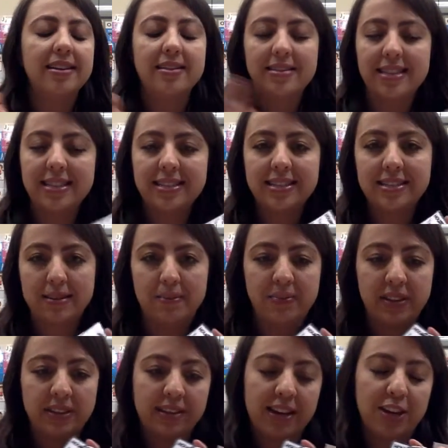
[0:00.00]
This is
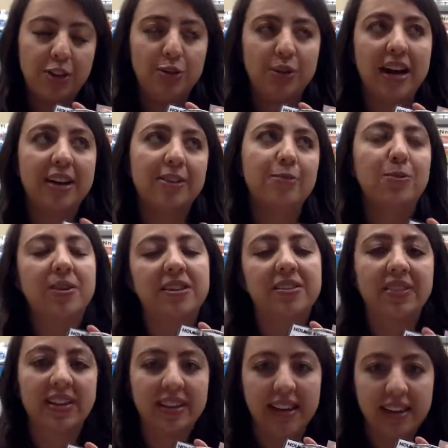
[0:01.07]
something that you kind of want
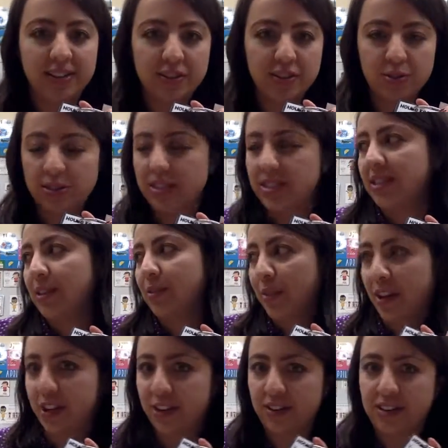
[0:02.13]
to engage students in
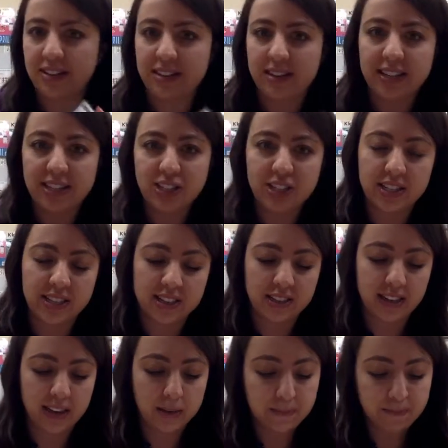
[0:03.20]
while you're at the kitchen
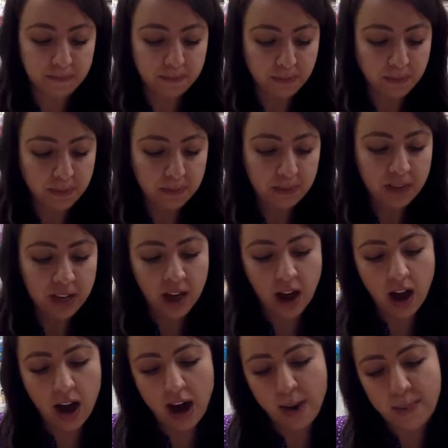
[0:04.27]
area.
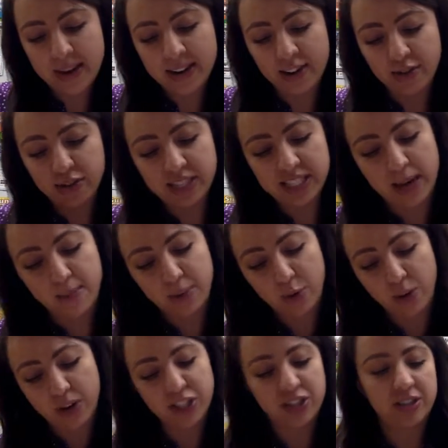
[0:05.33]
Another sample
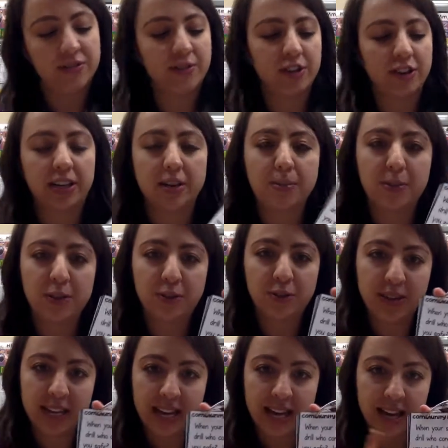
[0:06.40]
question for a
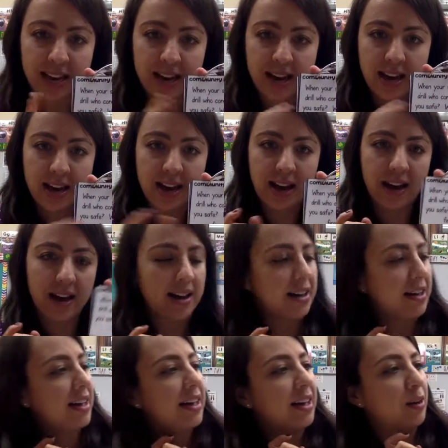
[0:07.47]
community
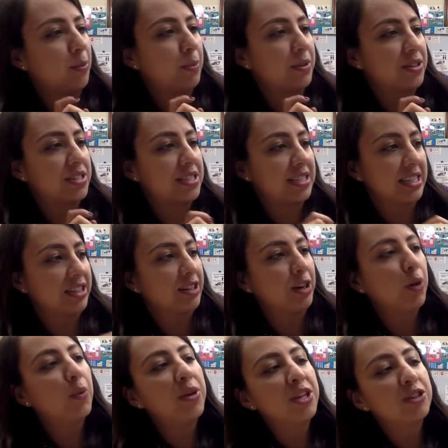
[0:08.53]
helper
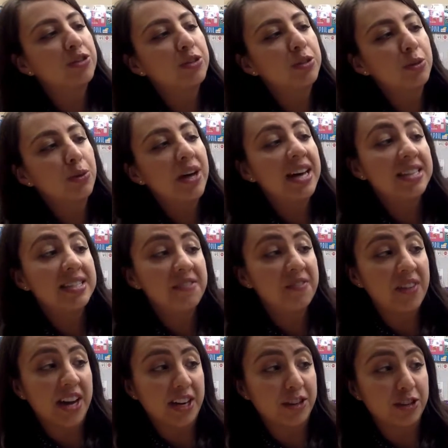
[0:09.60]
scenario. When your school has a
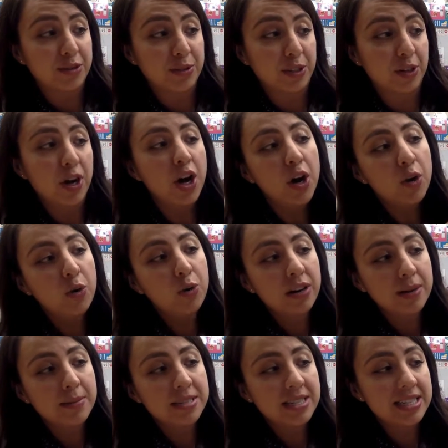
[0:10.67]
fire drill, who
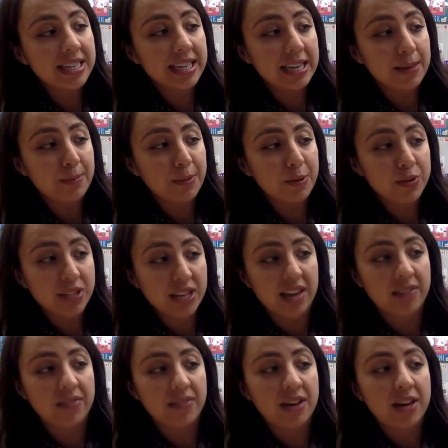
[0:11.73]
comes to keep you
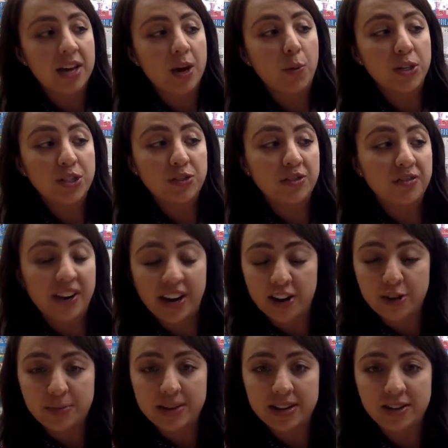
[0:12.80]
safe? What do
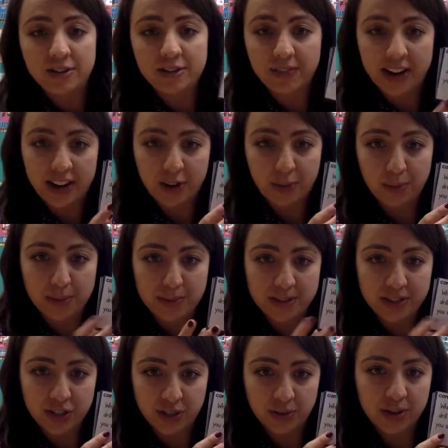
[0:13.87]
firemen or
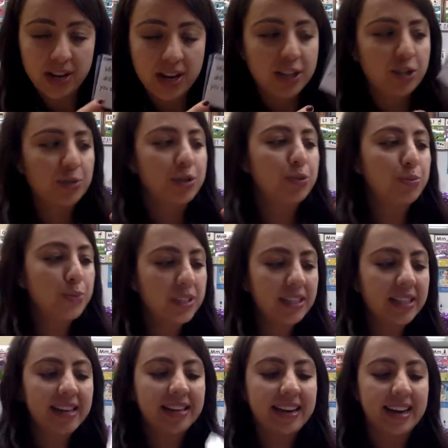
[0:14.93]
firewomen do? So it's
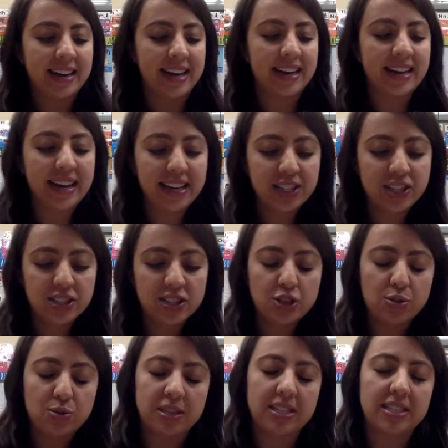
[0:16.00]
really, again, engaging
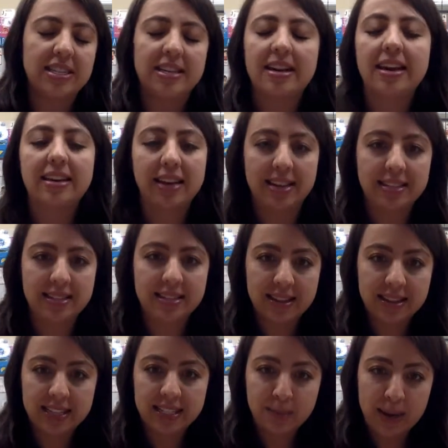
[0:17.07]
students in, yes,
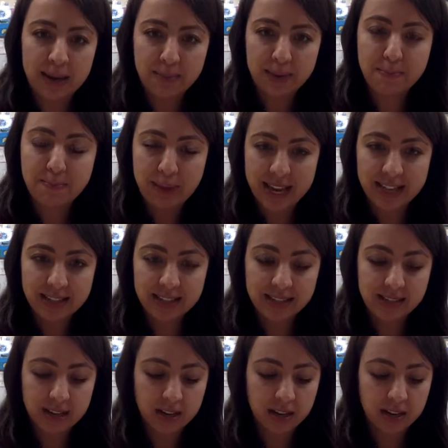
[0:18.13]
this might be
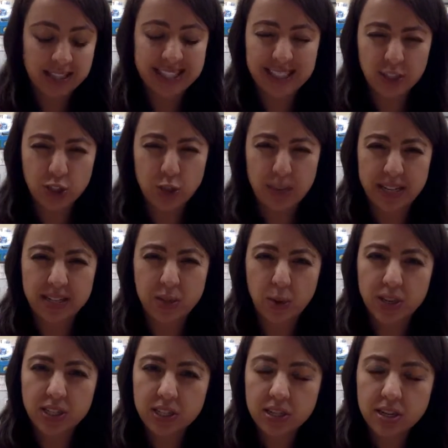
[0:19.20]
skills-based
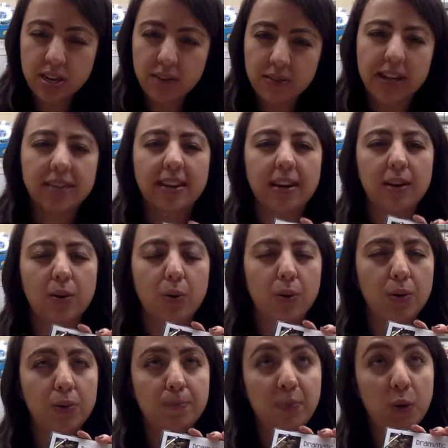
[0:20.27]
questioning, right? Like,
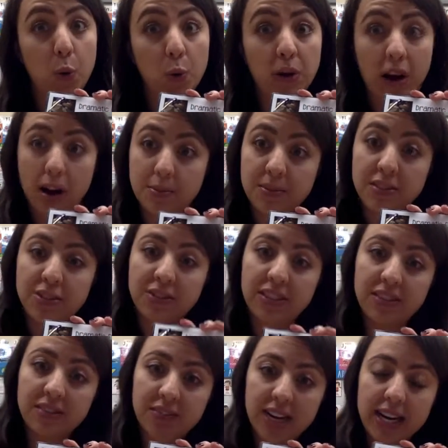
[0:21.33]
who comes during
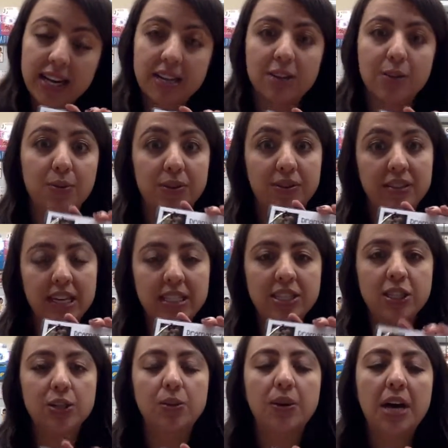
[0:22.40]
a fire? What do they
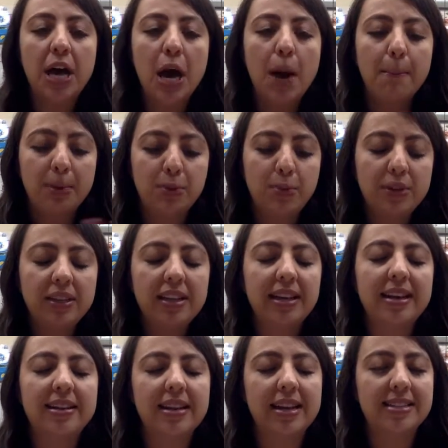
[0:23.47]
do? But really,
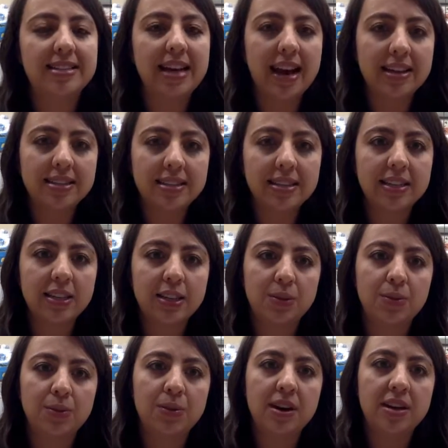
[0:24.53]
it's
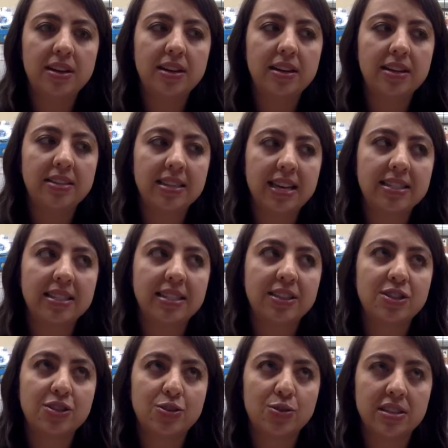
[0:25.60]
asking
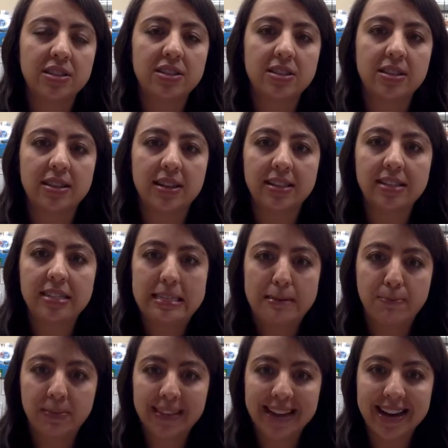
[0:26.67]
students to think
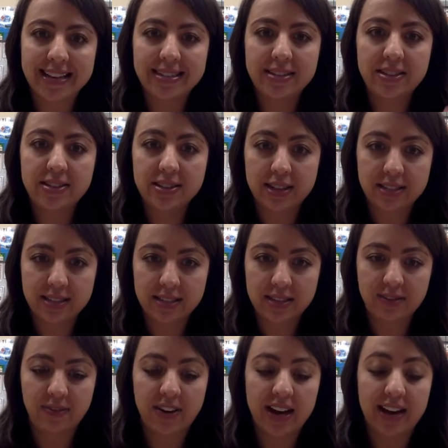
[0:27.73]
deeply and
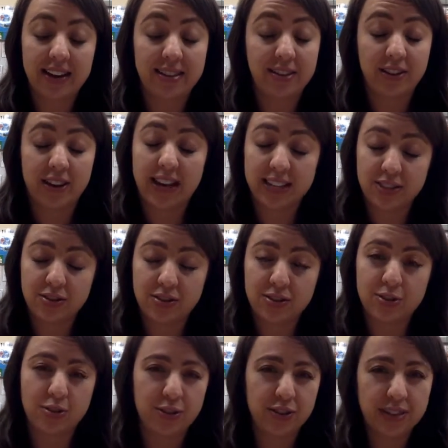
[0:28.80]
justify their answer.
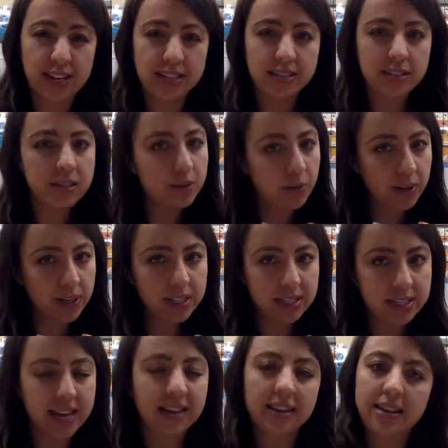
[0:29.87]
So you're not just going to
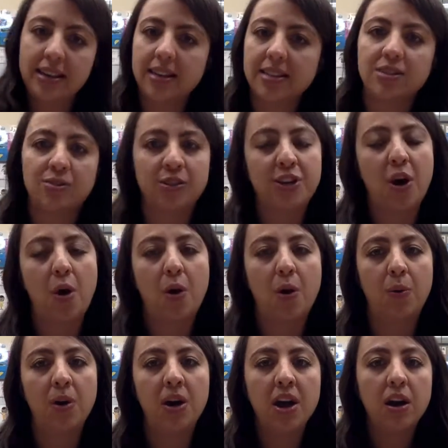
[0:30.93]
take a yes or
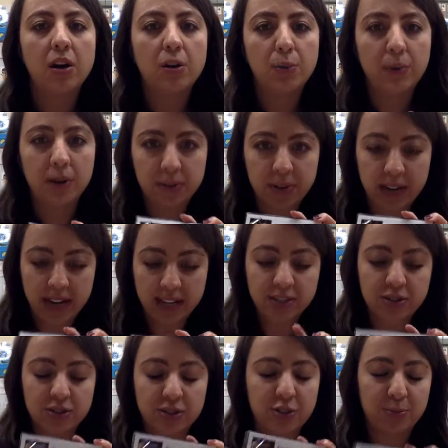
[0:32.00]
no or one-word
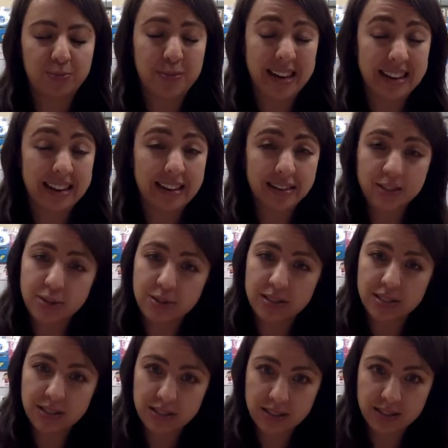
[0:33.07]
answers. You're making
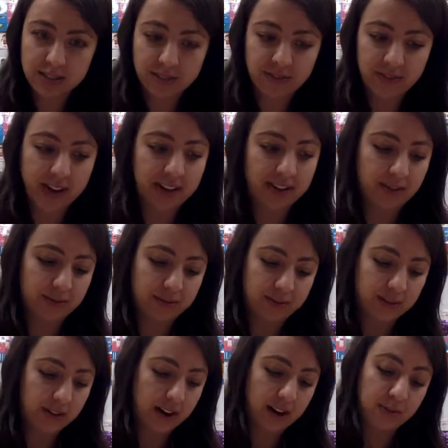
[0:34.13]
students justify their
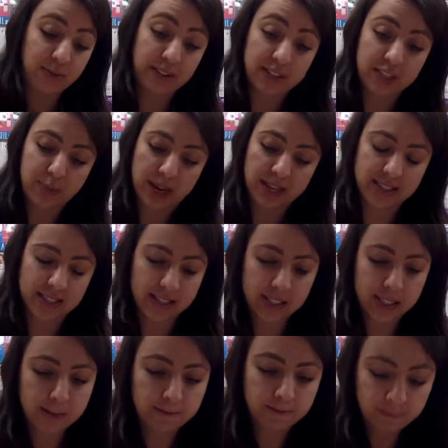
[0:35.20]
responses.